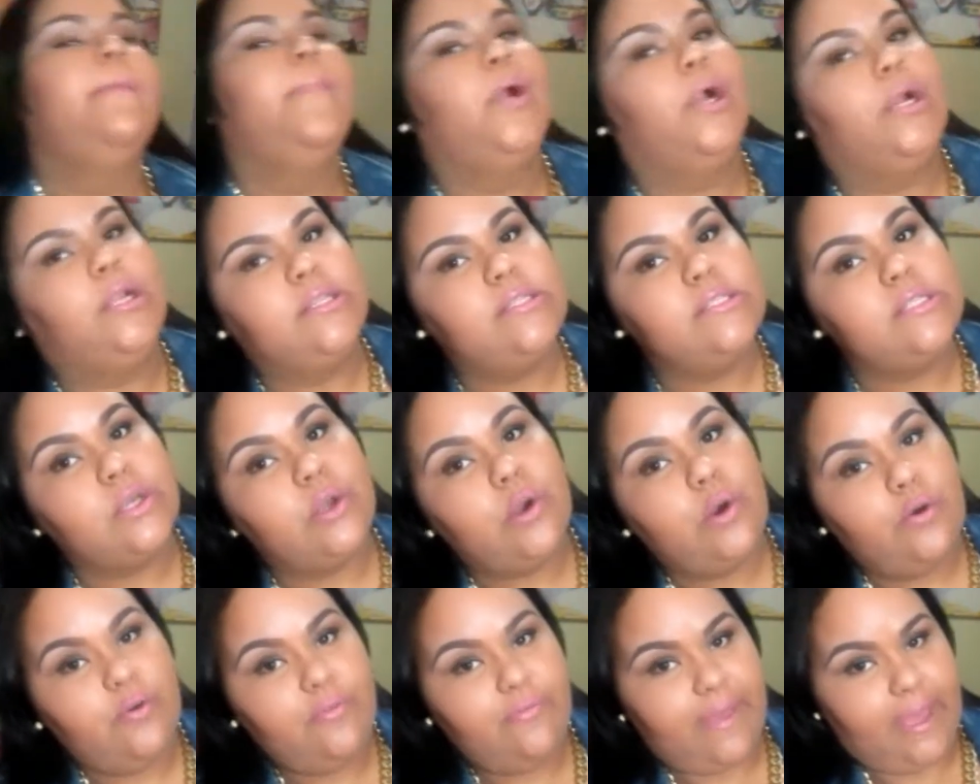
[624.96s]
Burlington
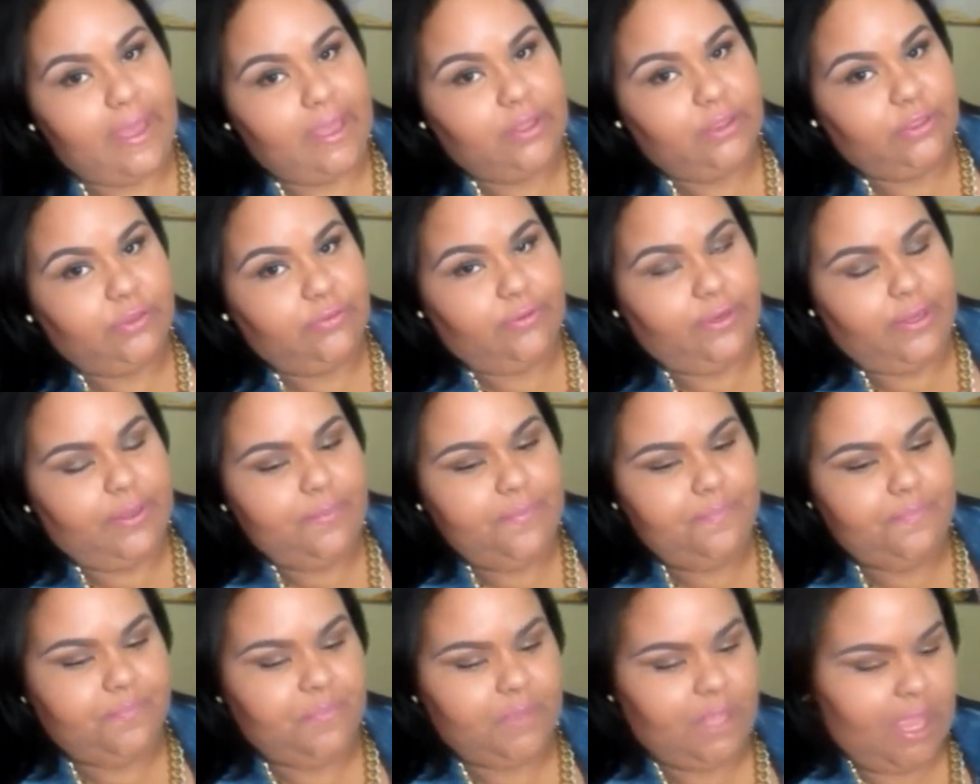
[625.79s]
Coat Factory
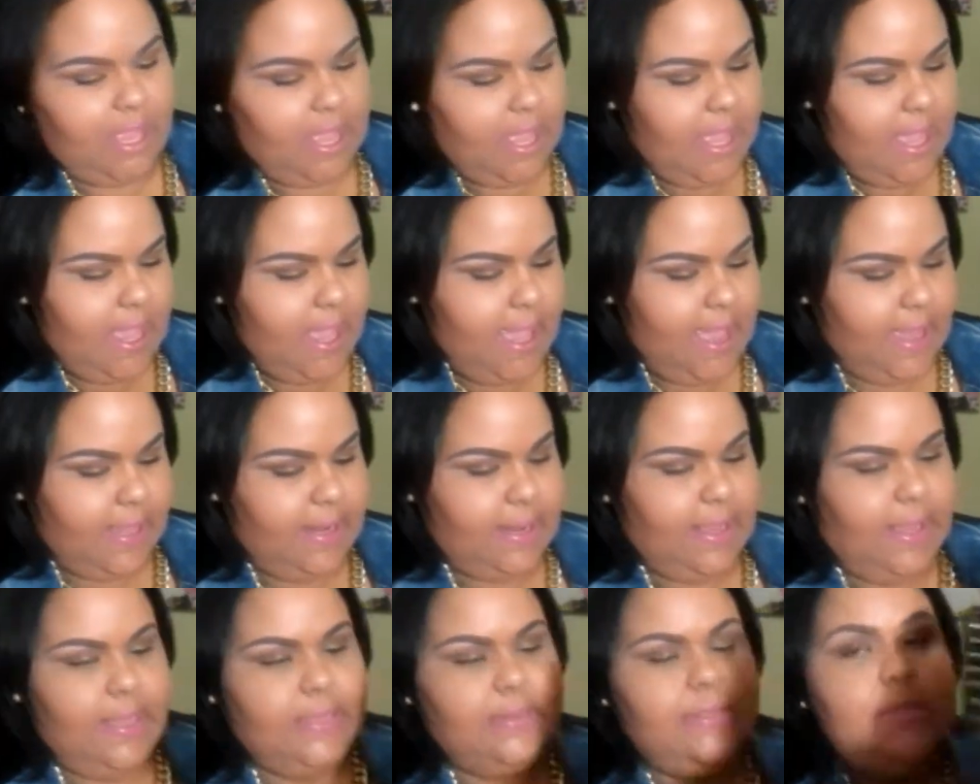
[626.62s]
and I
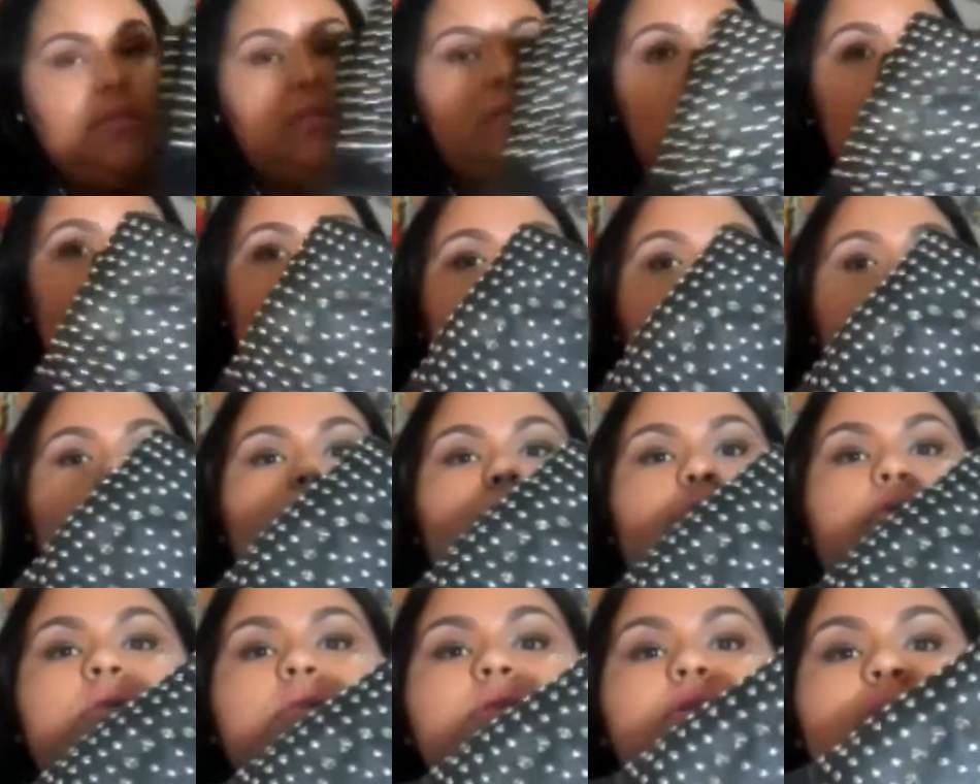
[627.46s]
got these
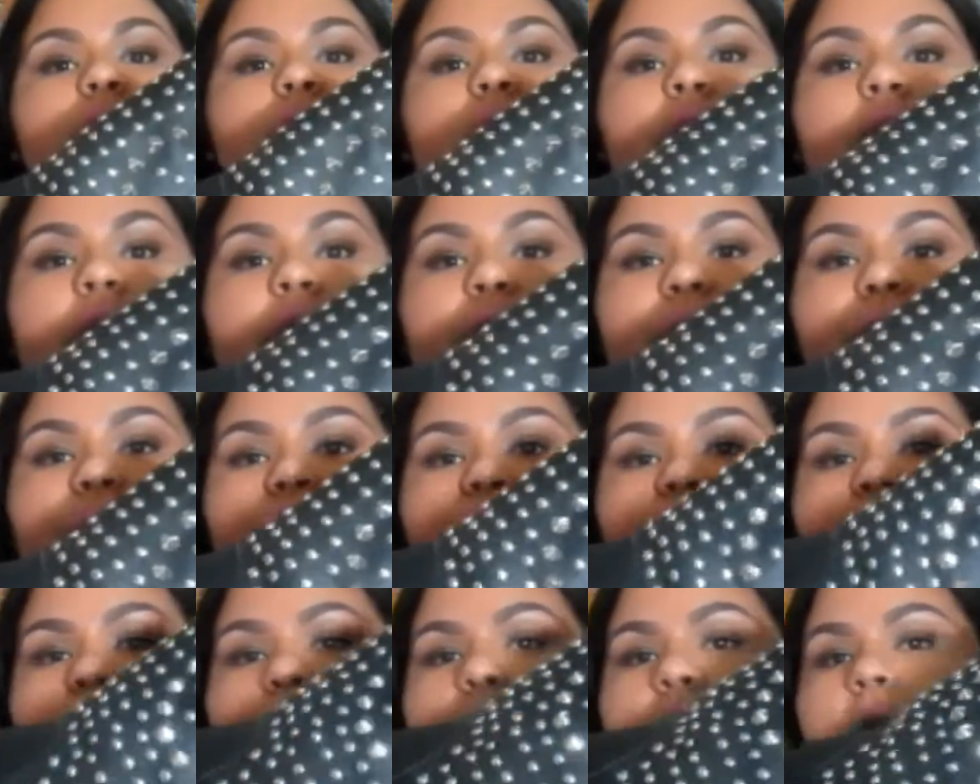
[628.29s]
boots.
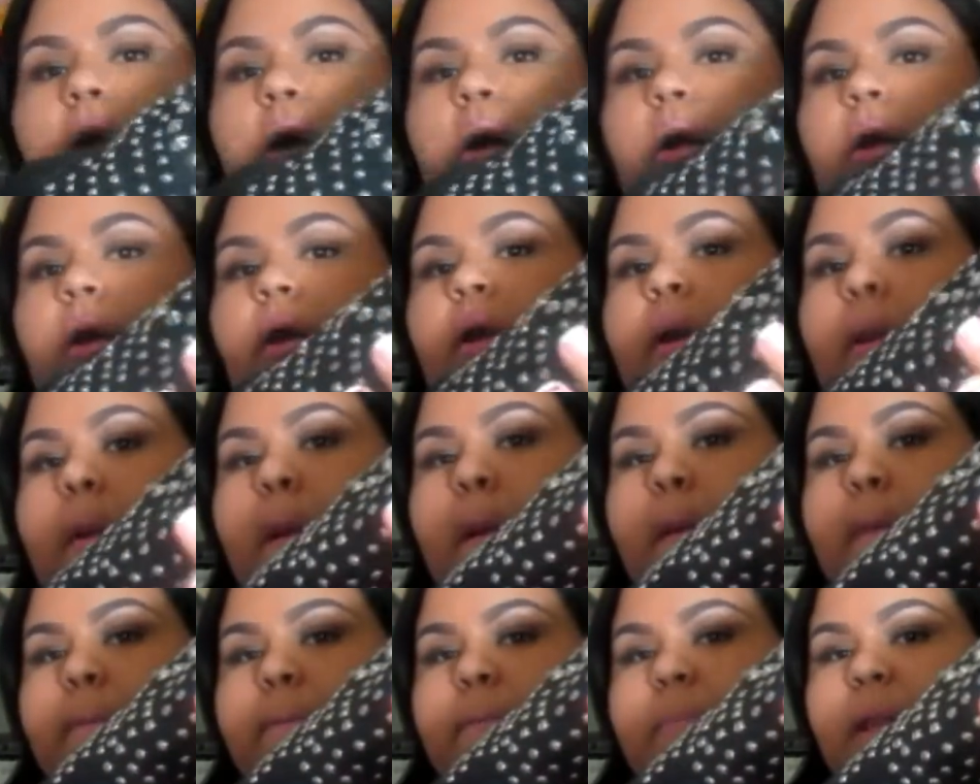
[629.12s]
They are
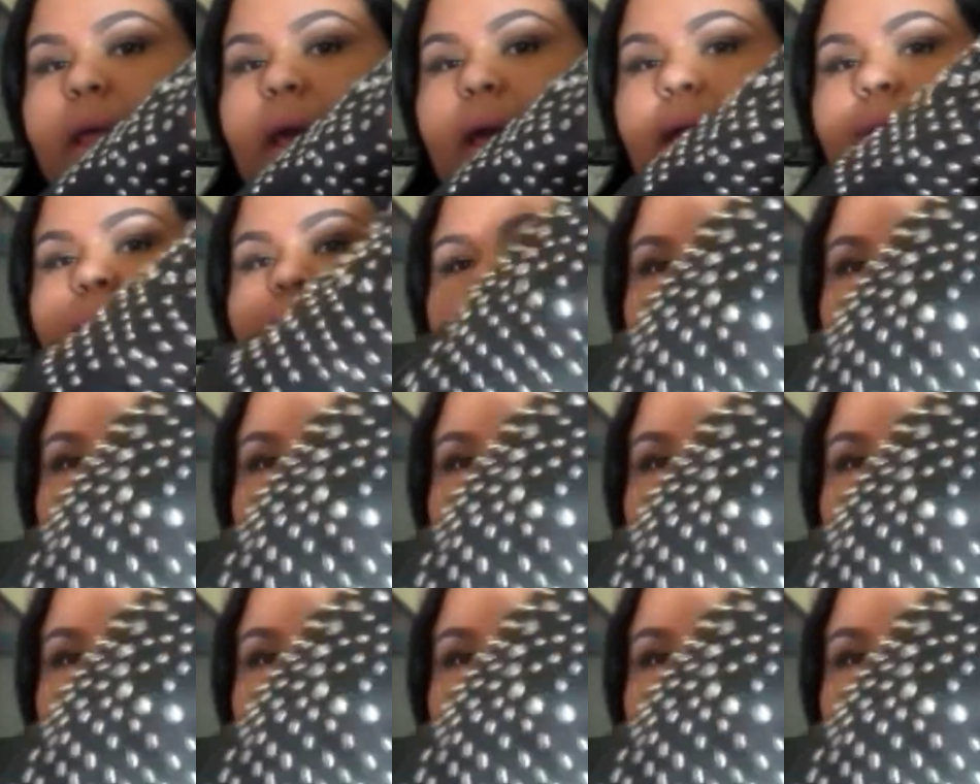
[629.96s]
black